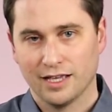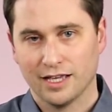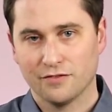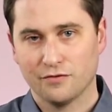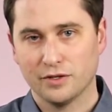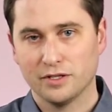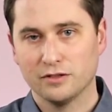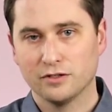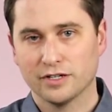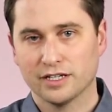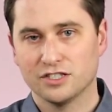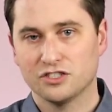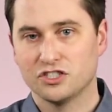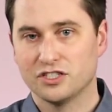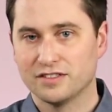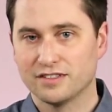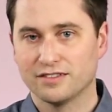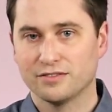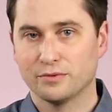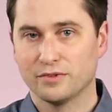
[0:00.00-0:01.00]
If we look at
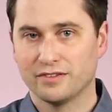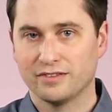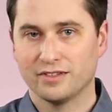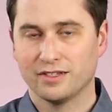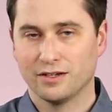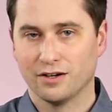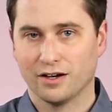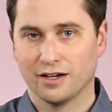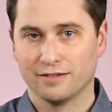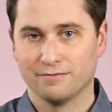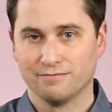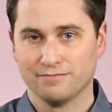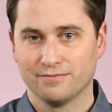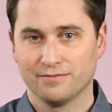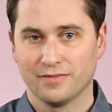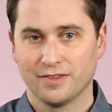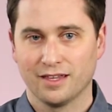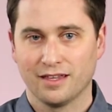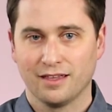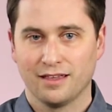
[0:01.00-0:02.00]
Jesus, we see God.
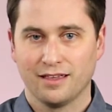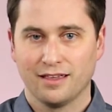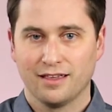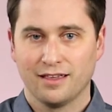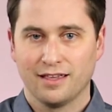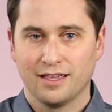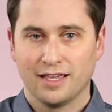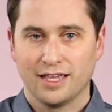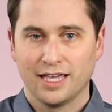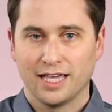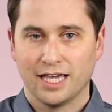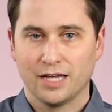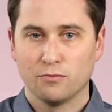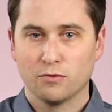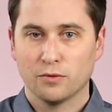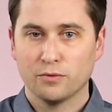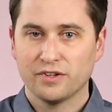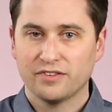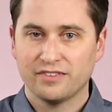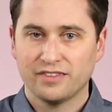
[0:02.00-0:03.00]
And
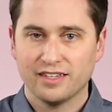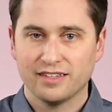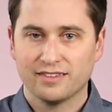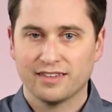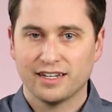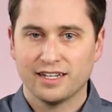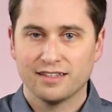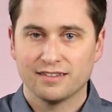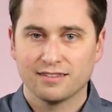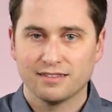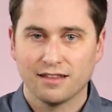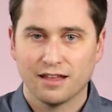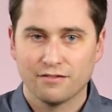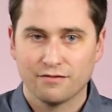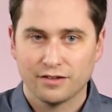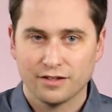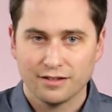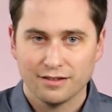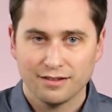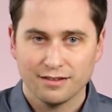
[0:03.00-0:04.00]
what we see is that he's
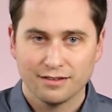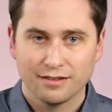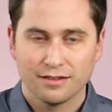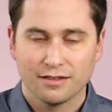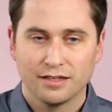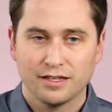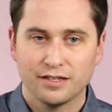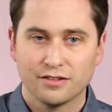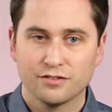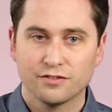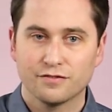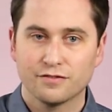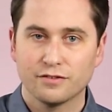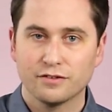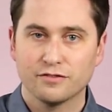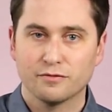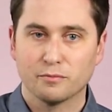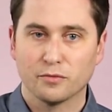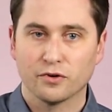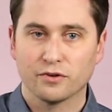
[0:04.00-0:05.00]
loving, he's
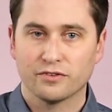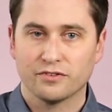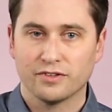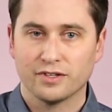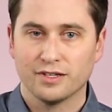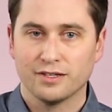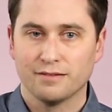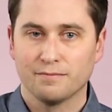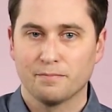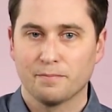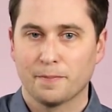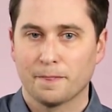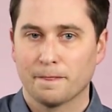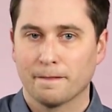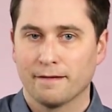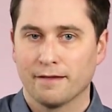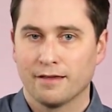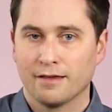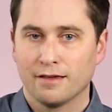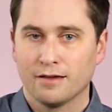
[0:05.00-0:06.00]
full of mercy.
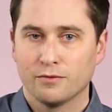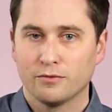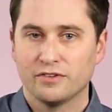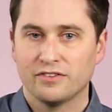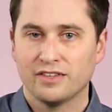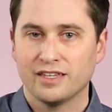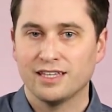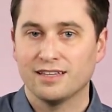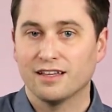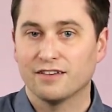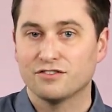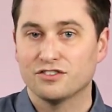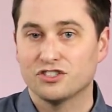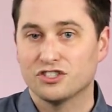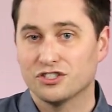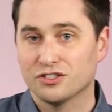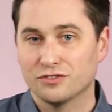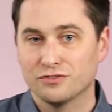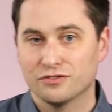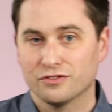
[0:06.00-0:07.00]
We see he loves
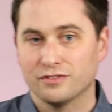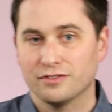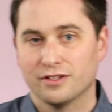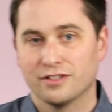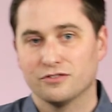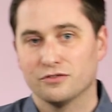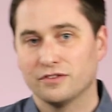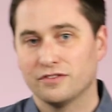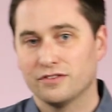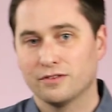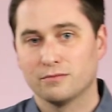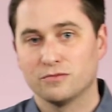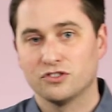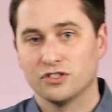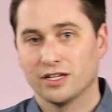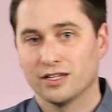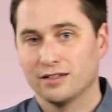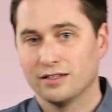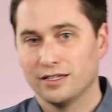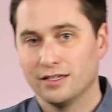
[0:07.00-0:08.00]
children and treats them
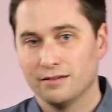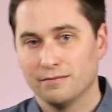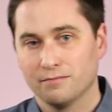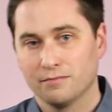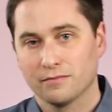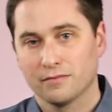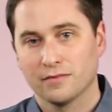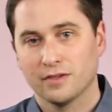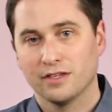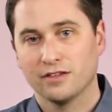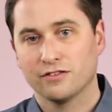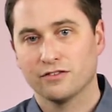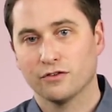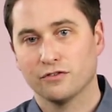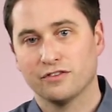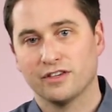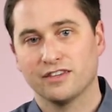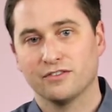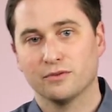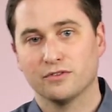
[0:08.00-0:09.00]
gently. He
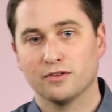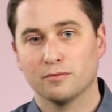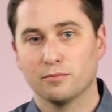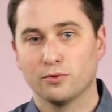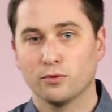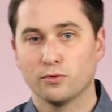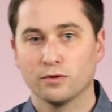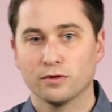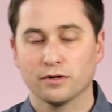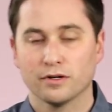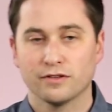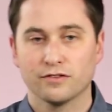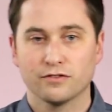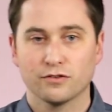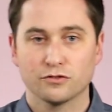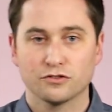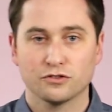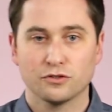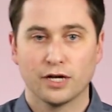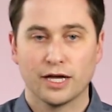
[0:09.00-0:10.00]
associates with the poor and
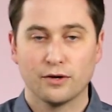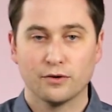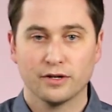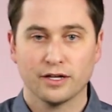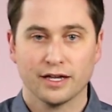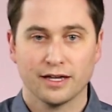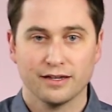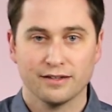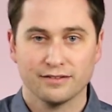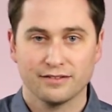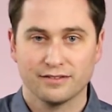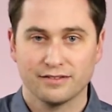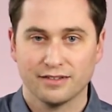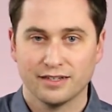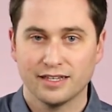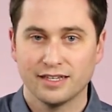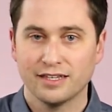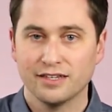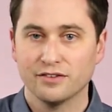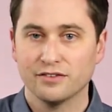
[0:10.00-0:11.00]
social outcasts.
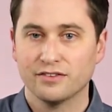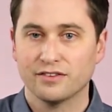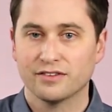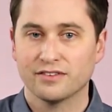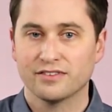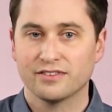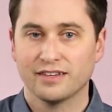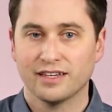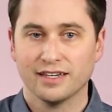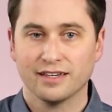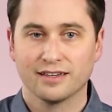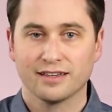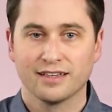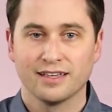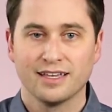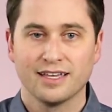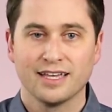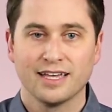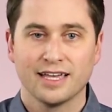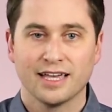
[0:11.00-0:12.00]
He heals the sick,
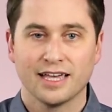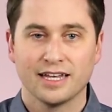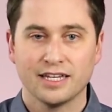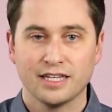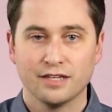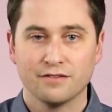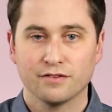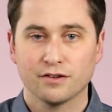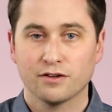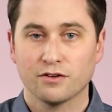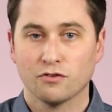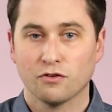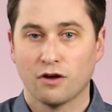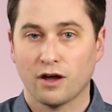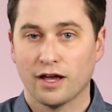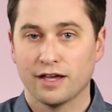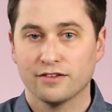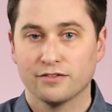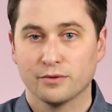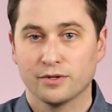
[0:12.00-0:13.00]
and he even
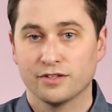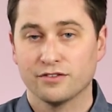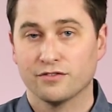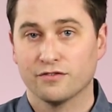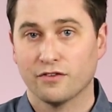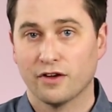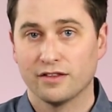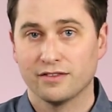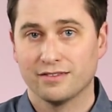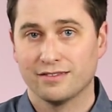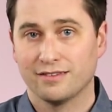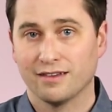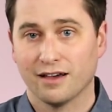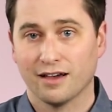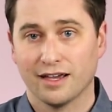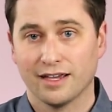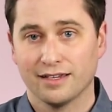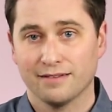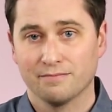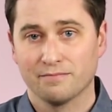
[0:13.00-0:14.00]
cries when his friends
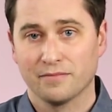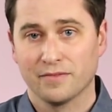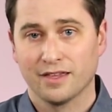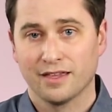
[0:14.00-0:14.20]
die.